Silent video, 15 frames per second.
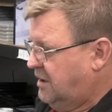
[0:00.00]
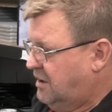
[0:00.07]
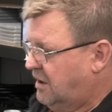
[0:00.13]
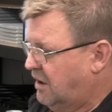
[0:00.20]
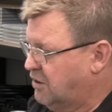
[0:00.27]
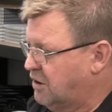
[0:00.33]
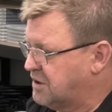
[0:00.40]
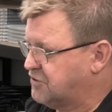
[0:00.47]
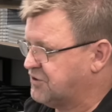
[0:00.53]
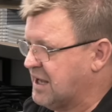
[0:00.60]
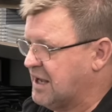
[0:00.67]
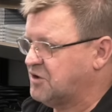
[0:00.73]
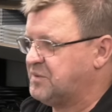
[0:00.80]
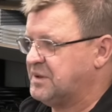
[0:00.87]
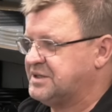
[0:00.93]
a lot of
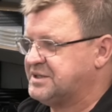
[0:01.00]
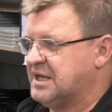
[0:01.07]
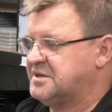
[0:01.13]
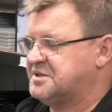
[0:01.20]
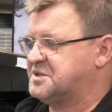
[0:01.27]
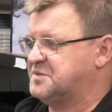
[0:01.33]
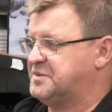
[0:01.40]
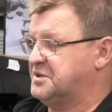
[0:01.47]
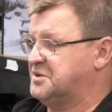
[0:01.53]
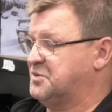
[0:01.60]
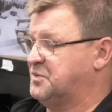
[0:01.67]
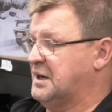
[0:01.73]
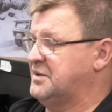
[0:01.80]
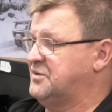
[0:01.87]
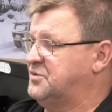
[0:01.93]
sales, but it tends to be the
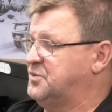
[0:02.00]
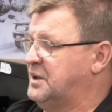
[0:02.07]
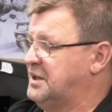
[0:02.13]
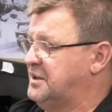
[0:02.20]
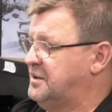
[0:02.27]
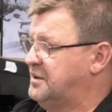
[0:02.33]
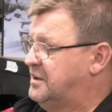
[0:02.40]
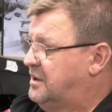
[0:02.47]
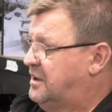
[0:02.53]
ones when